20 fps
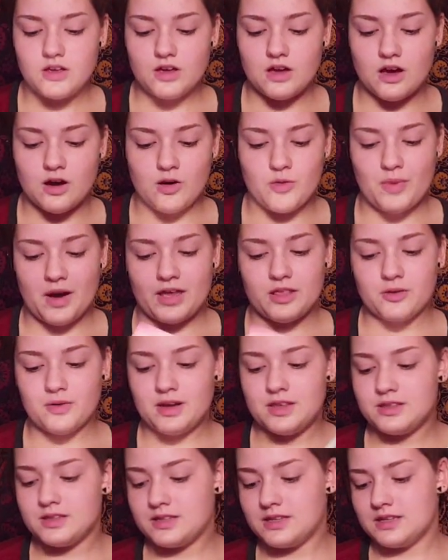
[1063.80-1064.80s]
Oh, by the
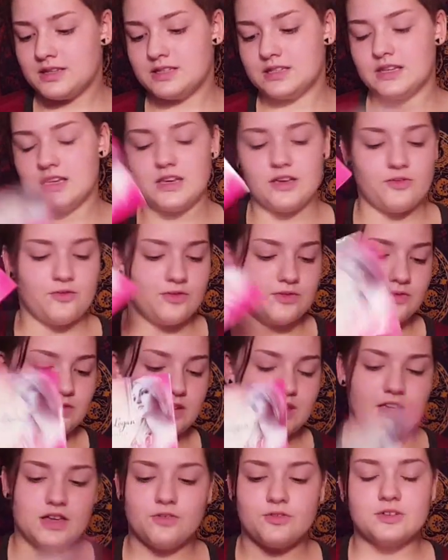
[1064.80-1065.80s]
way, this is If
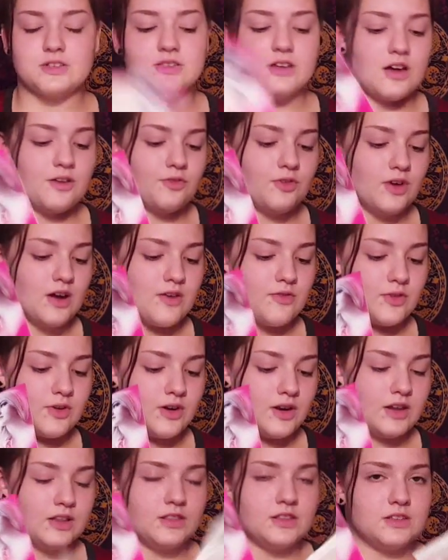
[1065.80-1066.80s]
It's Not
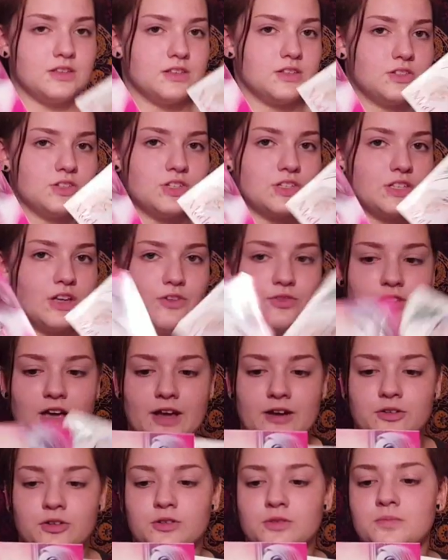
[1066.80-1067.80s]
Forever, and this is just
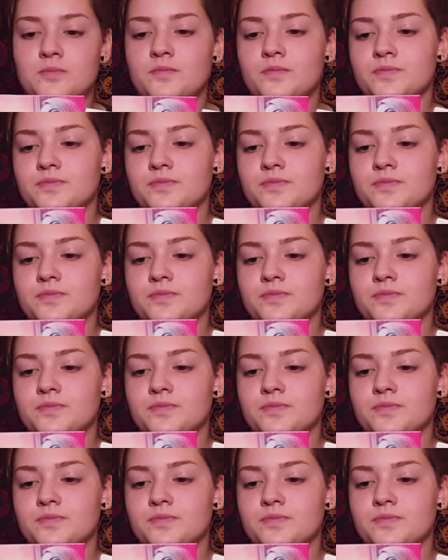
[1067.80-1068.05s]
self-titled.